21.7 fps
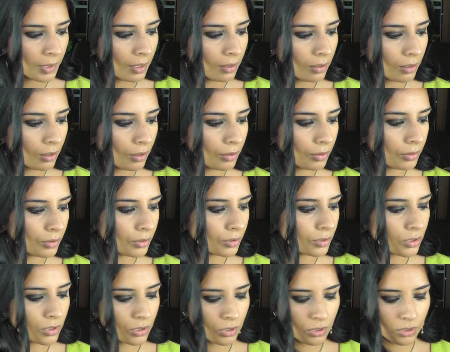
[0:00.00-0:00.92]
then going
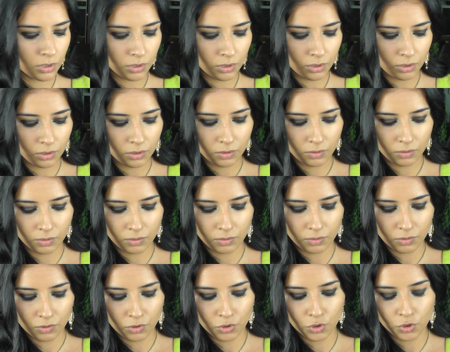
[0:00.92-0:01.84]
to
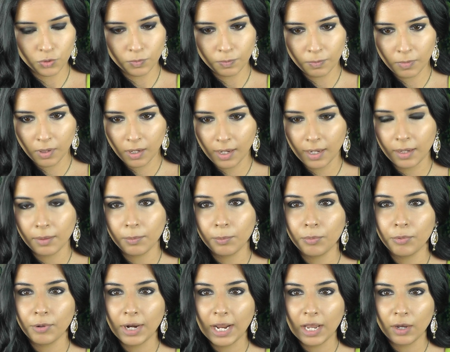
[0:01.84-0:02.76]
do my
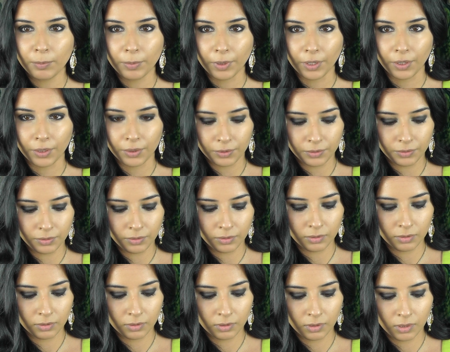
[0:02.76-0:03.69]
brow bone
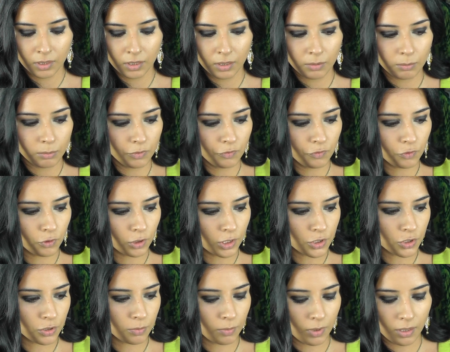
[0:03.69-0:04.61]
before
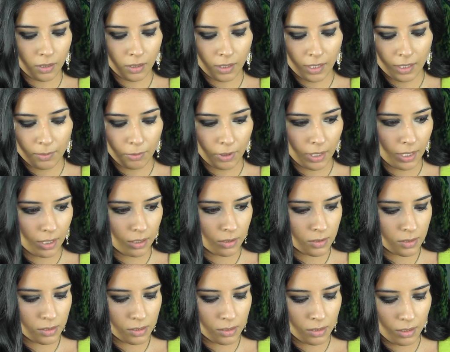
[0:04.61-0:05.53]
I do my
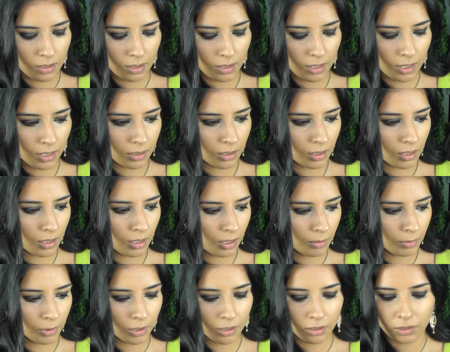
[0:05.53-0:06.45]
eyebrows, and the
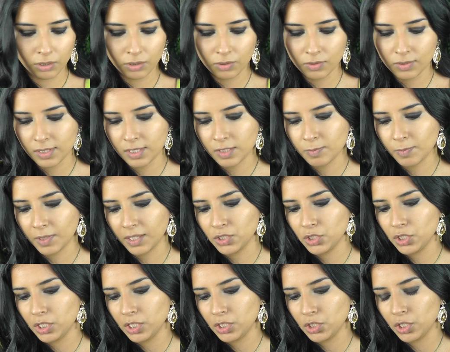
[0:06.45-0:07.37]
colour I'm going to use is by
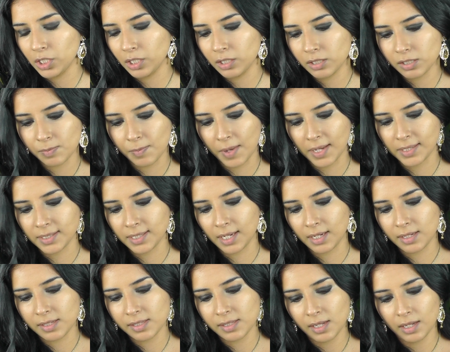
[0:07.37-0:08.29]
Chi
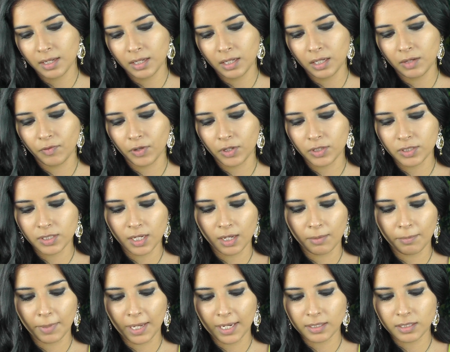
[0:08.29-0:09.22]
Cosmetics, If I Could
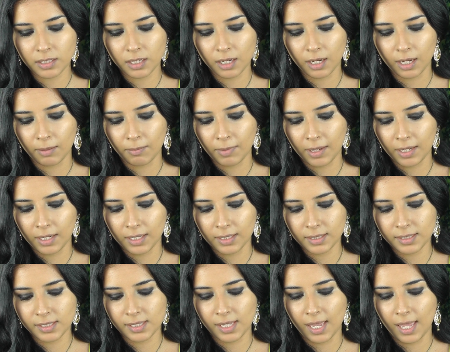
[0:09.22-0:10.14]
Turn Back Time, and
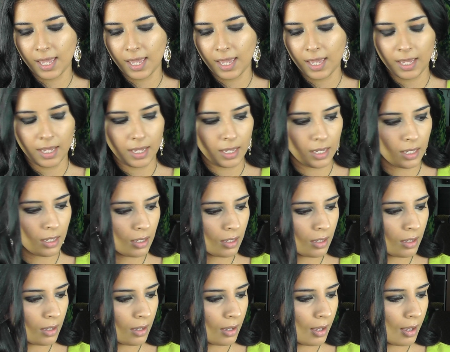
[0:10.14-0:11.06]
it's a
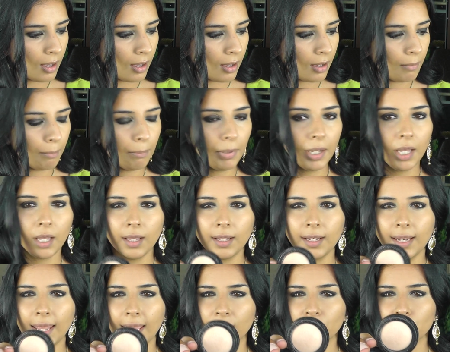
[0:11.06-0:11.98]

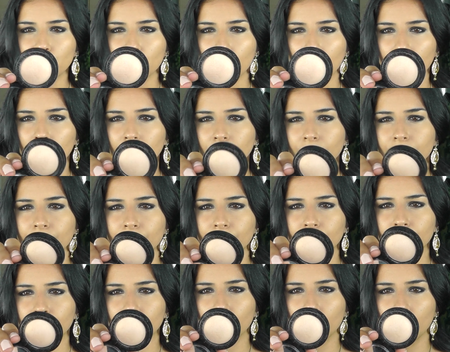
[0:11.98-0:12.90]
pearl eggshell
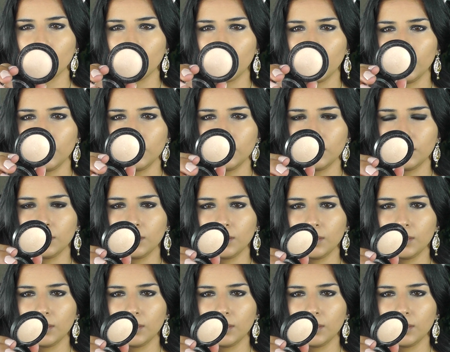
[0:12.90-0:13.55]
colour,